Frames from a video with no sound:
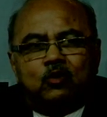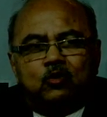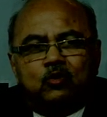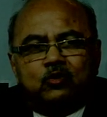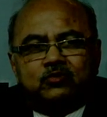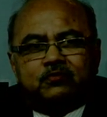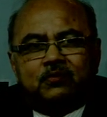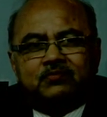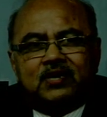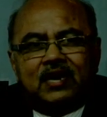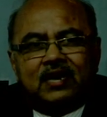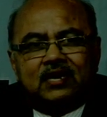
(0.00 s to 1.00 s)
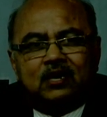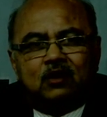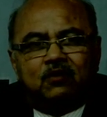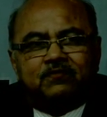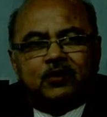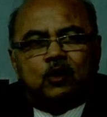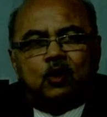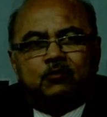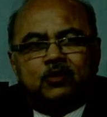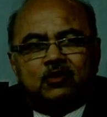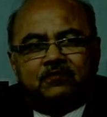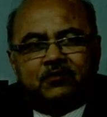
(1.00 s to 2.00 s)
looks from the angle of
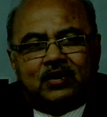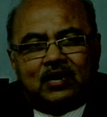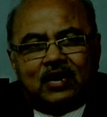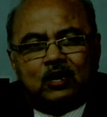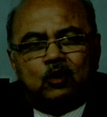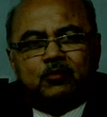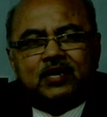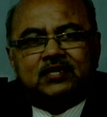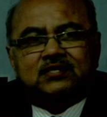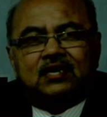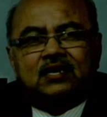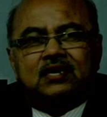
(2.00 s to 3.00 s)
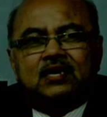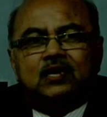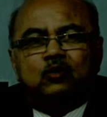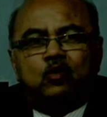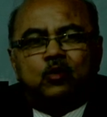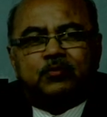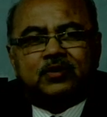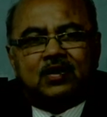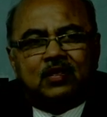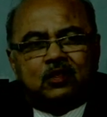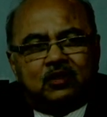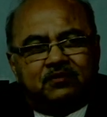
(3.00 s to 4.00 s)
economies of agglomeration, ignore
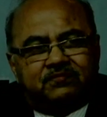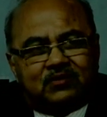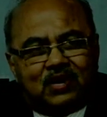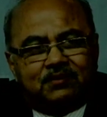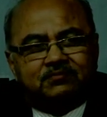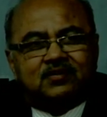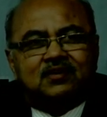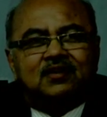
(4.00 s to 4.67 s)
presence of slums,